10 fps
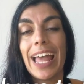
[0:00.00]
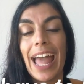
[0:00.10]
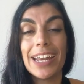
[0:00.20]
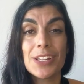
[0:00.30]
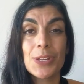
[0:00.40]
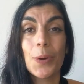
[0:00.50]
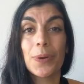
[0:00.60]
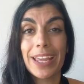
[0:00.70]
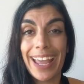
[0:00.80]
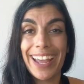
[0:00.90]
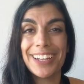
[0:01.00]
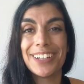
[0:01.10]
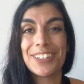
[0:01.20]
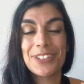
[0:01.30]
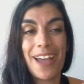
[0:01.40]
and it's okay
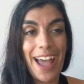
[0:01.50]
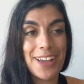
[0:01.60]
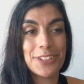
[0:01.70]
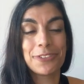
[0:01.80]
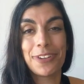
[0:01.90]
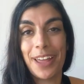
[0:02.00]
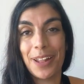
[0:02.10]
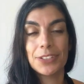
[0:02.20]
to ask for help.